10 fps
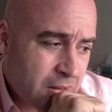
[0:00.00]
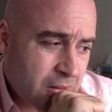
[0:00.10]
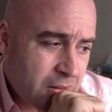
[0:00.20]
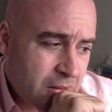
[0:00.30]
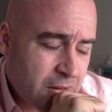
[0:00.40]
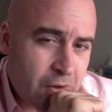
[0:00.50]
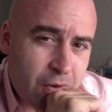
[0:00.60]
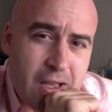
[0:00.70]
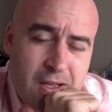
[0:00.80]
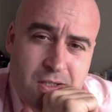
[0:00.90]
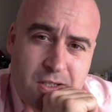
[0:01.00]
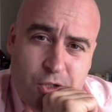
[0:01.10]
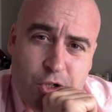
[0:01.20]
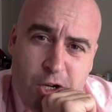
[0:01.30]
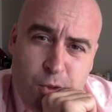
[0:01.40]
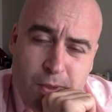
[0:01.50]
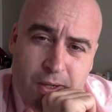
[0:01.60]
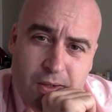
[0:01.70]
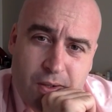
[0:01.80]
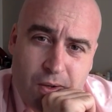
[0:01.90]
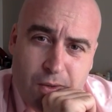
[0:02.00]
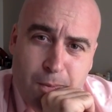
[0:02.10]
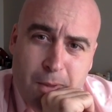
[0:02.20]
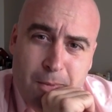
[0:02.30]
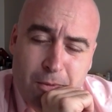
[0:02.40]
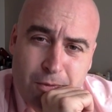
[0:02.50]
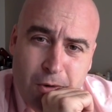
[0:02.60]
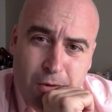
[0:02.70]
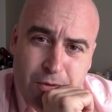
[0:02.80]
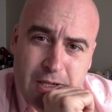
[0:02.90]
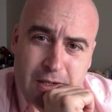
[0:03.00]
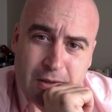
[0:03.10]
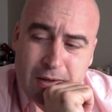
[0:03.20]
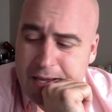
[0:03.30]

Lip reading: There is a judgment on the people involved here.